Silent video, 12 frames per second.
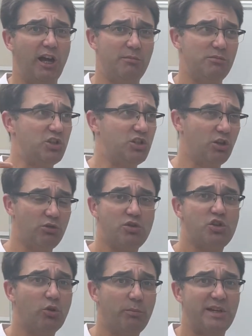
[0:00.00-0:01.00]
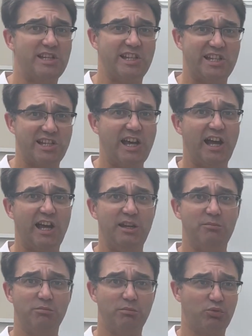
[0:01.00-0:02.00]
use your business
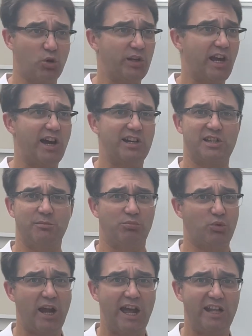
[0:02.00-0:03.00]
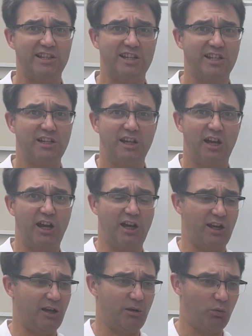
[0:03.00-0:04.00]
name, products and brand?
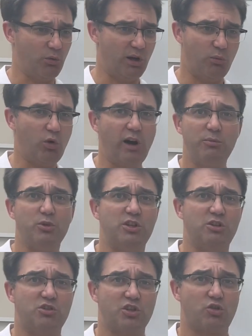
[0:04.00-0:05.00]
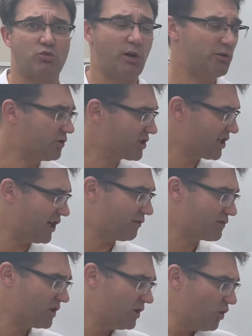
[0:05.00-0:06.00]
Why wouldn't you just grow
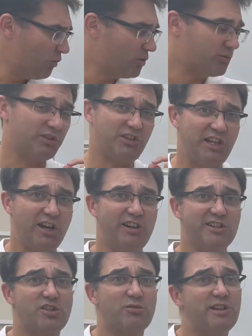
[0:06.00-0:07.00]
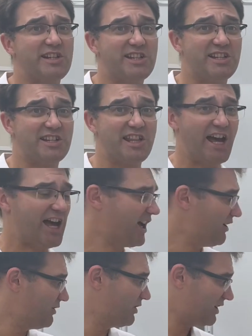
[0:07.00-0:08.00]
yourselves? Well, the answer is
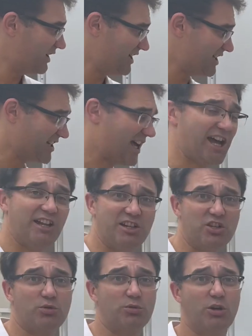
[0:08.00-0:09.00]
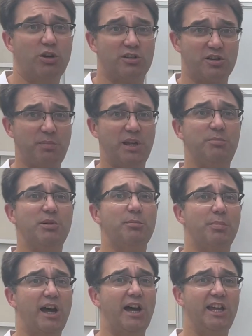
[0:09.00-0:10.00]
that it's that initial cost. People are
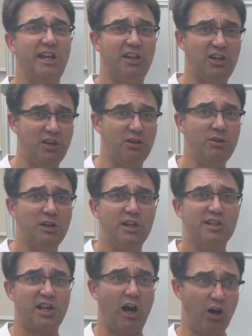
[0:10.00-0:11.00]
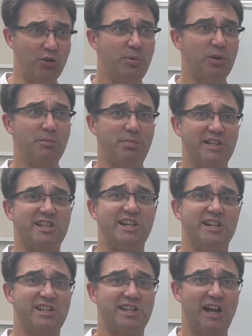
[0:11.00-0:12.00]
paying you to open a
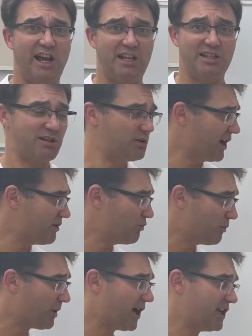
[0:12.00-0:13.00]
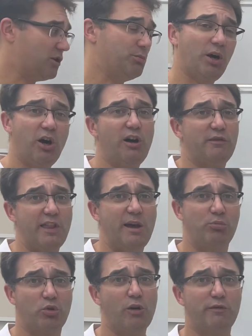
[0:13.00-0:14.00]
business, and they will pay you part of their
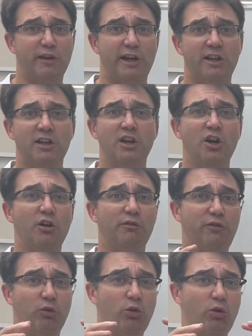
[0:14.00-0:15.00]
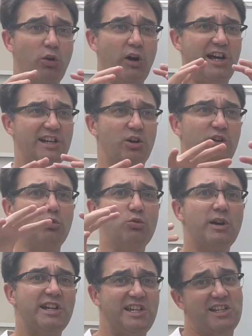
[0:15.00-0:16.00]
profit. For an
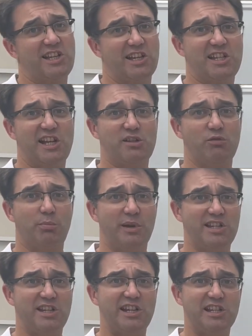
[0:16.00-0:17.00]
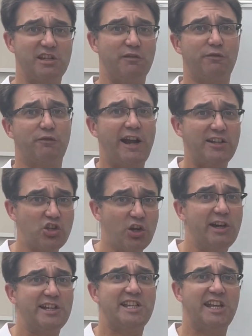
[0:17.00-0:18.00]
already successful business,
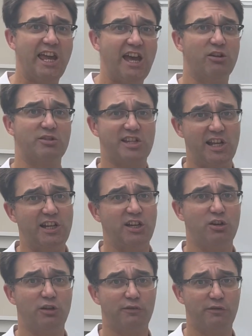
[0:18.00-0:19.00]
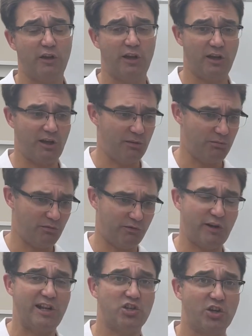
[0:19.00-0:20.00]
franchising out, selling off
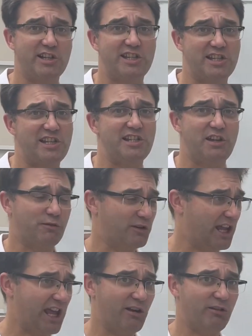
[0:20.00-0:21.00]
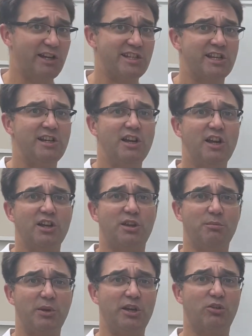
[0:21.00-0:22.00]
franchises in different areas
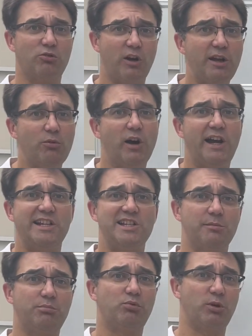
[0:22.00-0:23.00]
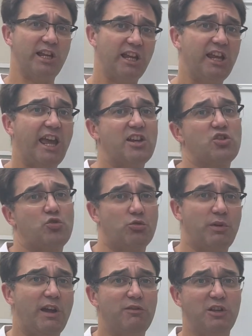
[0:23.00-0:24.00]
can be a great way to bring in extra
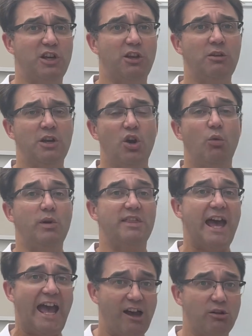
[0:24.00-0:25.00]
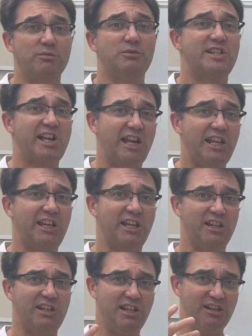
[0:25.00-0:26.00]
revenue without
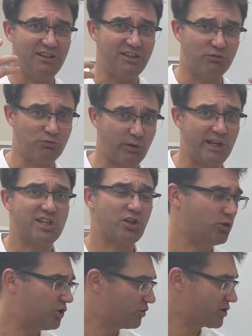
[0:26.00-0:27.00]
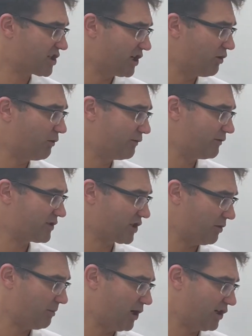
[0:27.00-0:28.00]
taking the risk on yourself
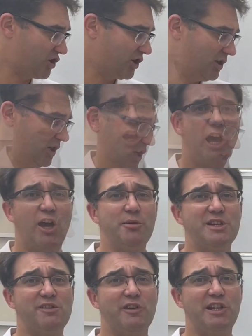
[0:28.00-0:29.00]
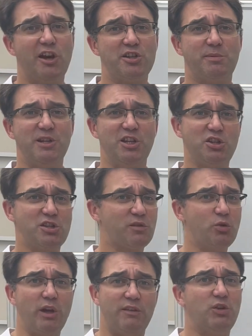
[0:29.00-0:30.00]
so much. I hope this video has been
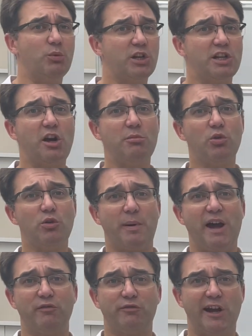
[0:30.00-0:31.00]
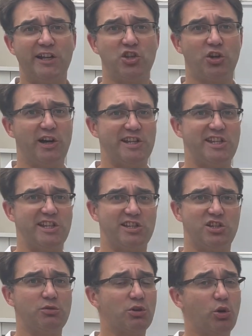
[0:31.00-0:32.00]
useful. If you want to know more about franchises,
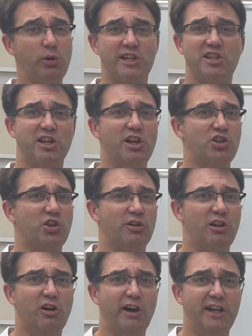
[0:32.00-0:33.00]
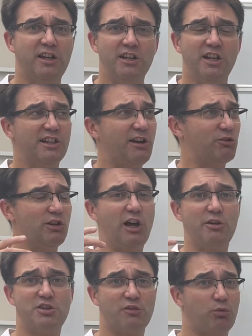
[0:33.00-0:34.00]
do a quick search online. There are
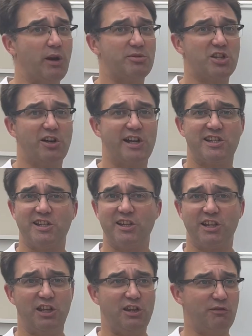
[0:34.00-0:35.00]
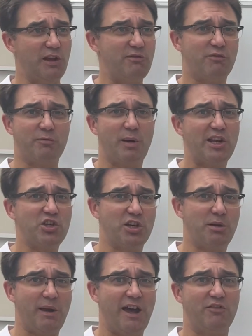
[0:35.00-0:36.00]
loads of websites that give
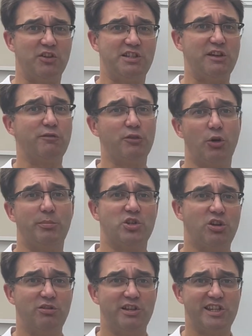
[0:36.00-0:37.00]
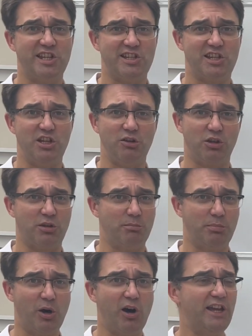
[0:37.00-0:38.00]
information about the different opportunities that you can
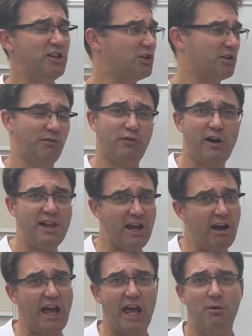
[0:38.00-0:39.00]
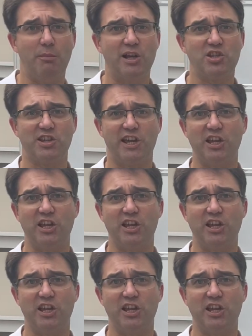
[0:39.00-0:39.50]
buy. You can find out how much they